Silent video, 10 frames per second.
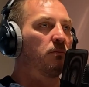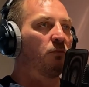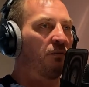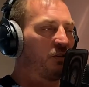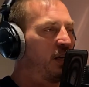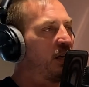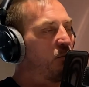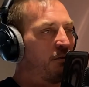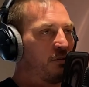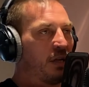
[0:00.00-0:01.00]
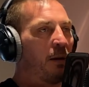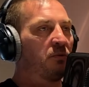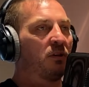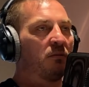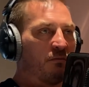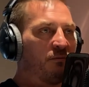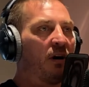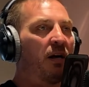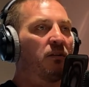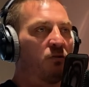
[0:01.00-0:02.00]
We've seen it, we've established it,
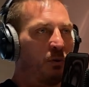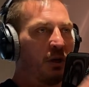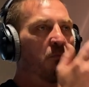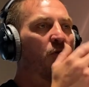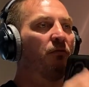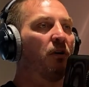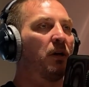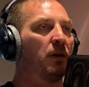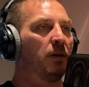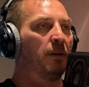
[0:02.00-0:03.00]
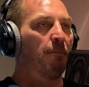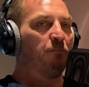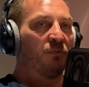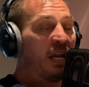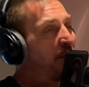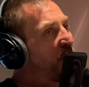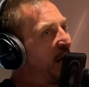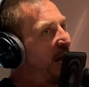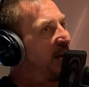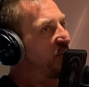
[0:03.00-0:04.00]
fine, so we can move on. Mm-hmm. Then I'm going
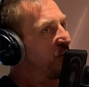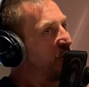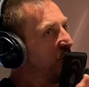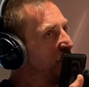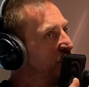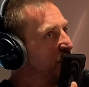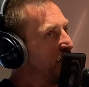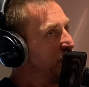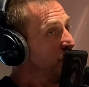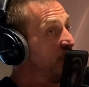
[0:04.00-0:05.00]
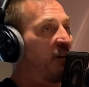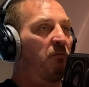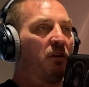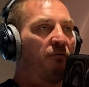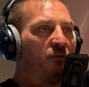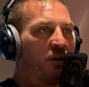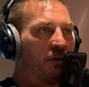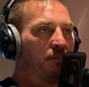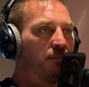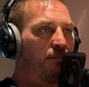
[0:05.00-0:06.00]
to ask you to give me the foot.
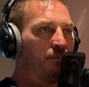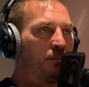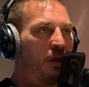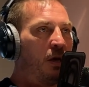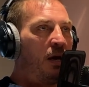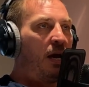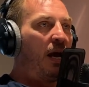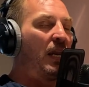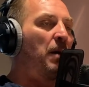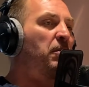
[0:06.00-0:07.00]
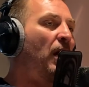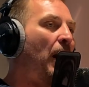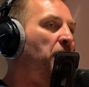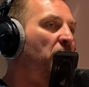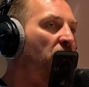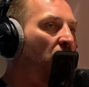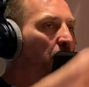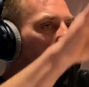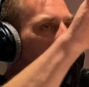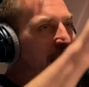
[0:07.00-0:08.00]
And I'm not going to
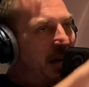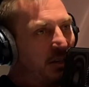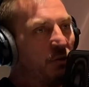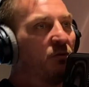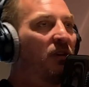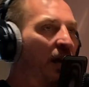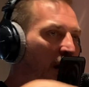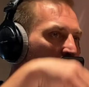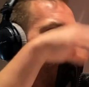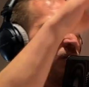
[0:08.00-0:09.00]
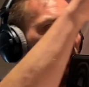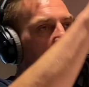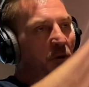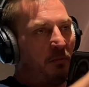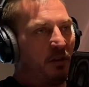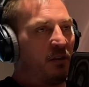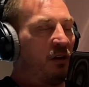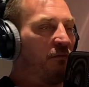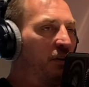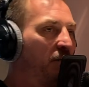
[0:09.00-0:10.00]
pat you down and put
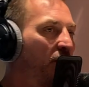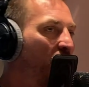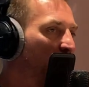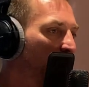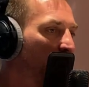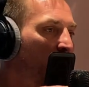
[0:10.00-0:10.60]
myself in a very